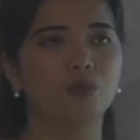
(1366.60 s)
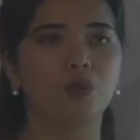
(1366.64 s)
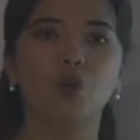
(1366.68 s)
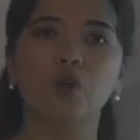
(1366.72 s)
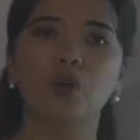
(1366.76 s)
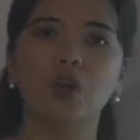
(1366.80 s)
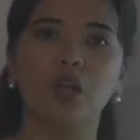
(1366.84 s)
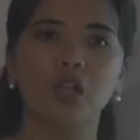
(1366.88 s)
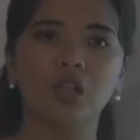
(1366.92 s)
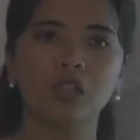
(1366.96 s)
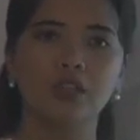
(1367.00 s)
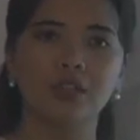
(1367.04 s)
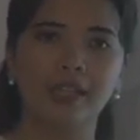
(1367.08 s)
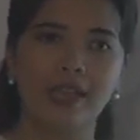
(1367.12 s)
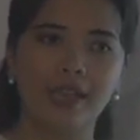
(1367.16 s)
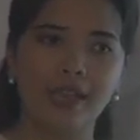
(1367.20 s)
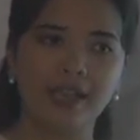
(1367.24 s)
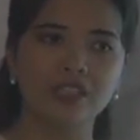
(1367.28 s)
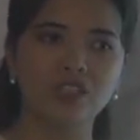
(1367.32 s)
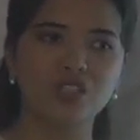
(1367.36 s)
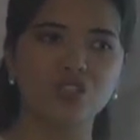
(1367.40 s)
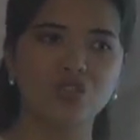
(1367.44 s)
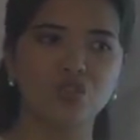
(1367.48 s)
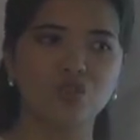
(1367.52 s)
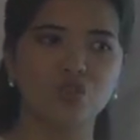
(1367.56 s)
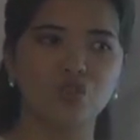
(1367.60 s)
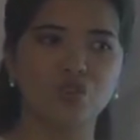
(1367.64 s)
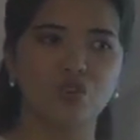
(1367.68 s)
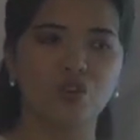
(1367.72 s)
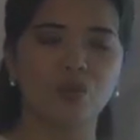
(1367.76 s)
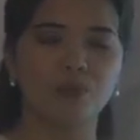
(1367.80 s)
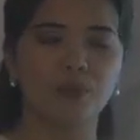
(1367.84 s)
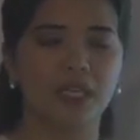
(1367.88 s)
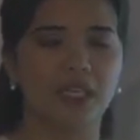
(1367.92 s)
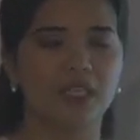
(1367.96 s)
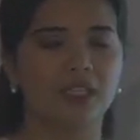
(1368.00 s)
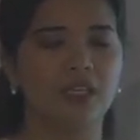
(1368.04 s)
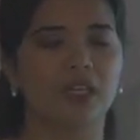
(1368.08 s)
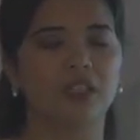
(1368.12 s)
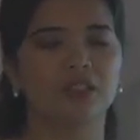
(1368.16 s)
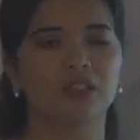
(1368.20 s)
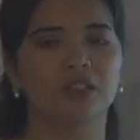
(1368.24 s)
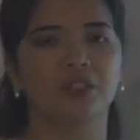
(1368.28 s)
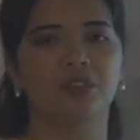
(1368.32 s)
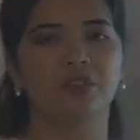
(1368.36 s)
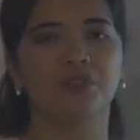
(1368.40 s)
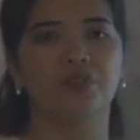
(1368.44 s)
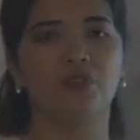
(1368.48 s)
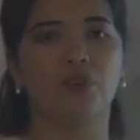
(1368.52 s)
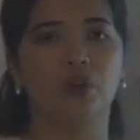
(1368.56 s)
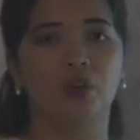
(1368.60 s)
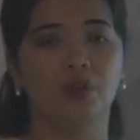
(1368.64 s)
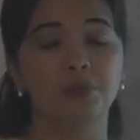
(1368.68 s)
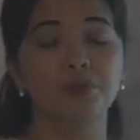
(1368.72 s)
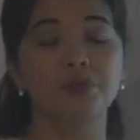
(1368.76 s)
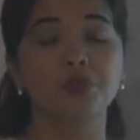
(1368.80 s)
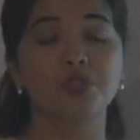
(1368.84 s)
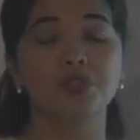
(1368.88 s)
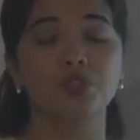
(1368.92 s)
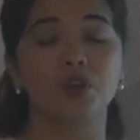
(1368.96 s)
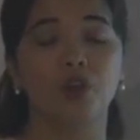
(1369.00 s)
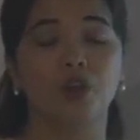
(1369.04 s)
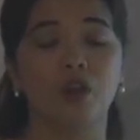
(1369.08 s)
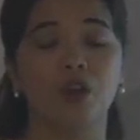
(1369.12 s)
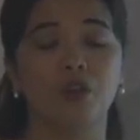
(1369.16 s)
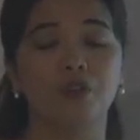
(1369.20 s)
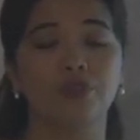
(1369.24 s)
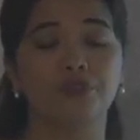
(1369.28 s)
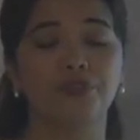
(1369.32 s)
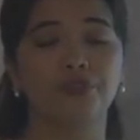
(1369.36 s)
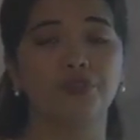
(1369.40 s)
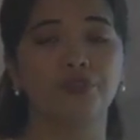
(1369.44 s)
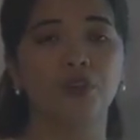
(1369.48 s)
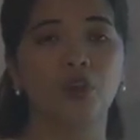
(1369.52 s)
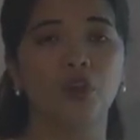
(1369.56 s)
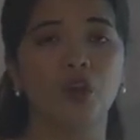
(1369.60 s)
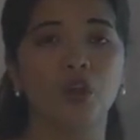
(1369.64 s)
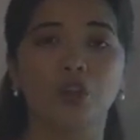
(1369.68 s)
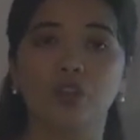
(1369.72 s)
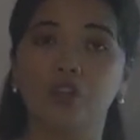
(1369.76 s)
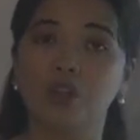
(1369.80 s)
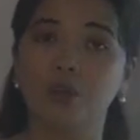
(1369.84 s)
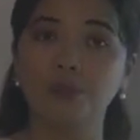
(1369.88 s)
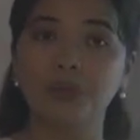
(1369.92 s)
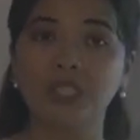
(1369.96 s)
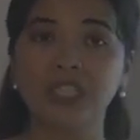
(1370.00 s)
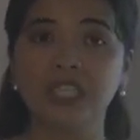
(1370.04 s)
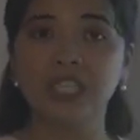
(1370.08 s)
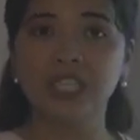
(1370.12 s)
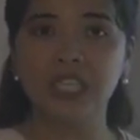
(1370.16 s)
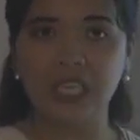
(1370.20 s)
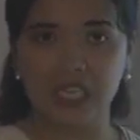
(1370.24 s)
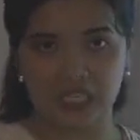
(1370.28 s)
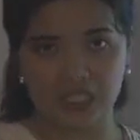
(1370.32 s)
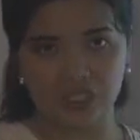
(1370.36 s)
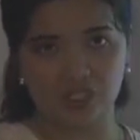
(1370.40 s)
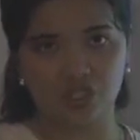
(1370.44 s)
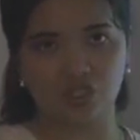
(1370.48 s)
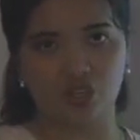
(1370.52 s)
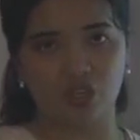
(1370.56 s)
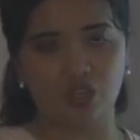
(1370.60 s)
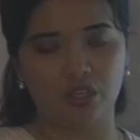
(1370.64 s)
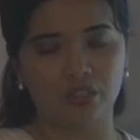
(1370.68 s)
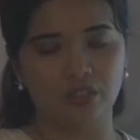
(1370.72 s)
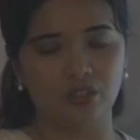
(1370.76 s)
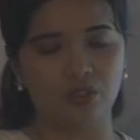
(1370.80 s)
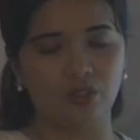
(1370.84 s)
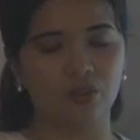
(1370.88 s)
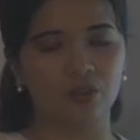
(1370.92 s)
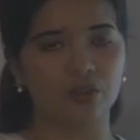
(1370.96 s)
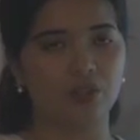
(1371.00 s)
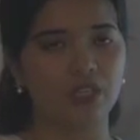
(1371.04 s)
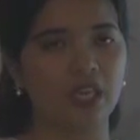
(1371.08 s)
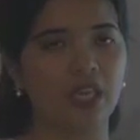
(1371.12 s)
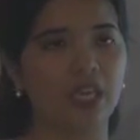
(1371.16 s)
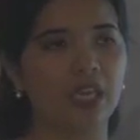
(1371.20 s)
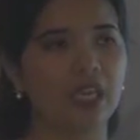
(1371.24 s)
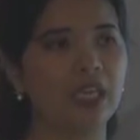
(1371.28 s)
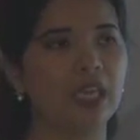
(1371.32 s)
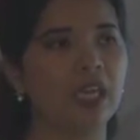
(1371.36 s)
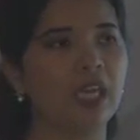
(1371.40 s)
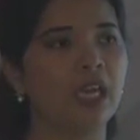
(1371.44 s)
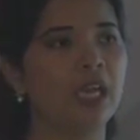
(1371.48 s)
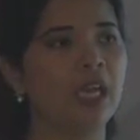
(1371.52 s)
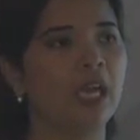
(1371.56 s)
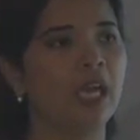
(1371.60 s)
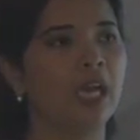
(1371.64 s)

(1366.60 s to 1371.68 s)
Google Classroom, and other forms of communication, okay?